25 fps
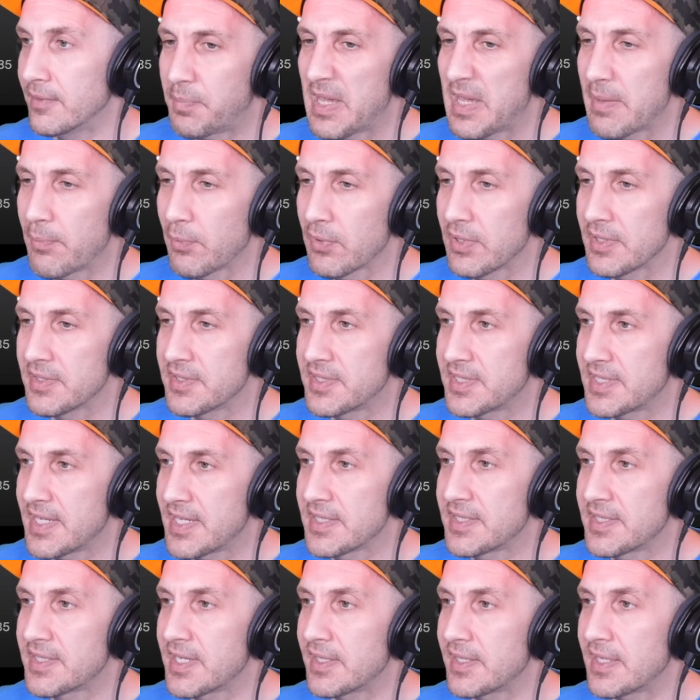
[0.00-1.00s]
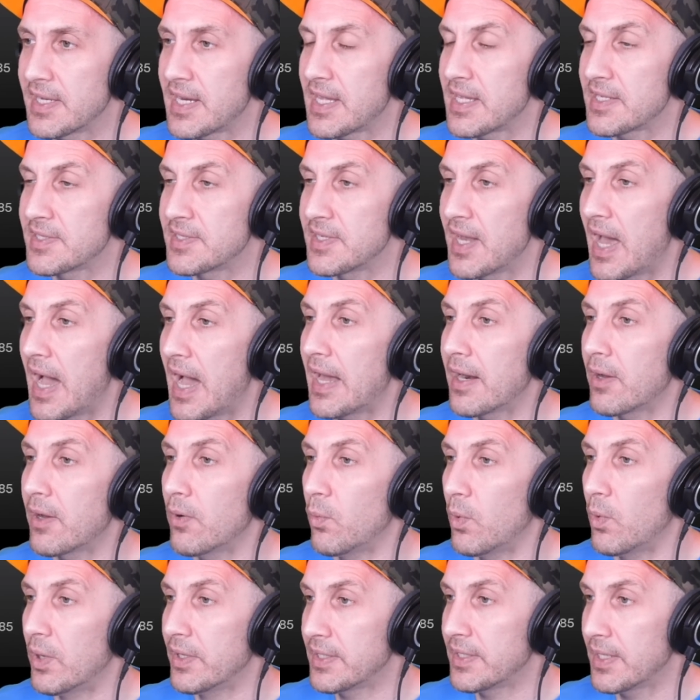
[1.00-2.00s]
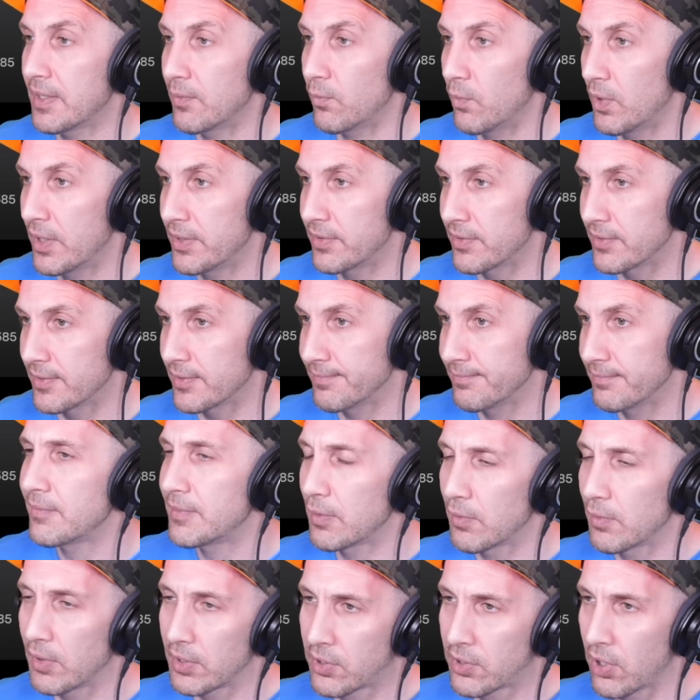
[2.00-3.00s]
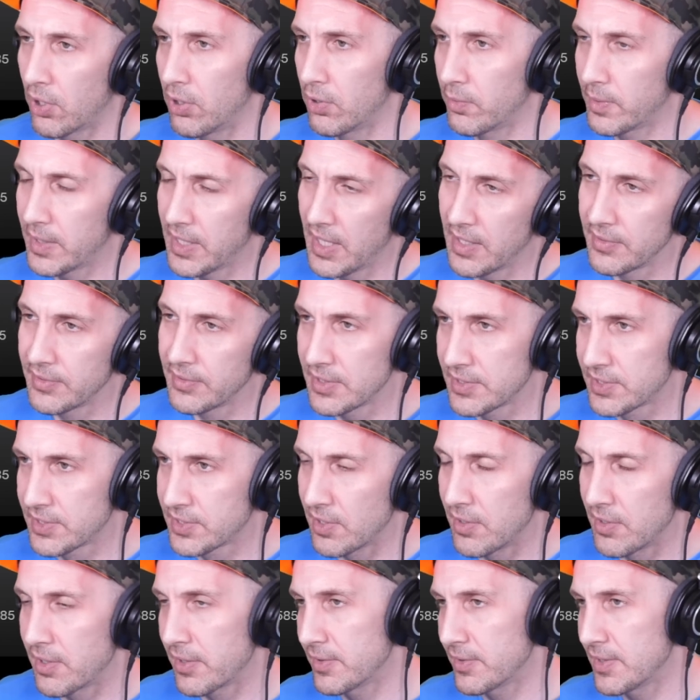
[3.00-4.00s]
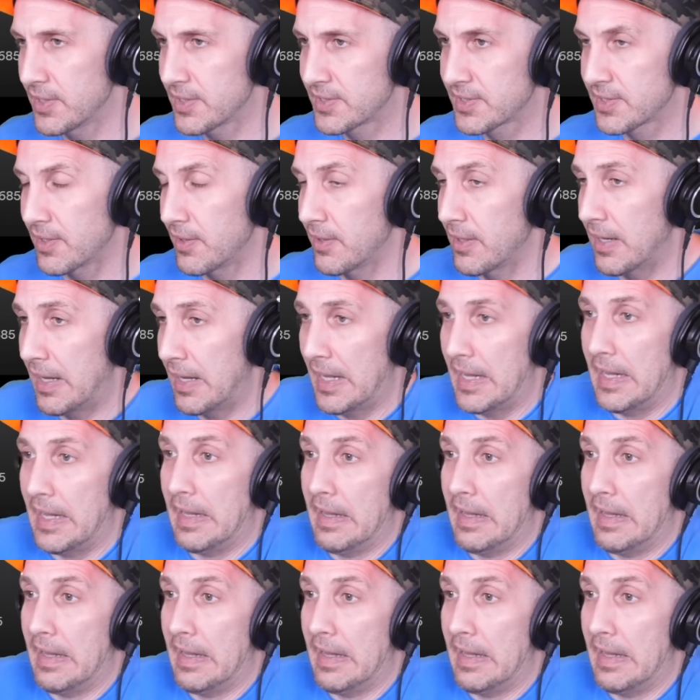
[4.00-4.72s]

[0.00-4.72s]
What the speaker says: People insisted that he's not a one-hit wonder. They're like, oh, he had this song and this song.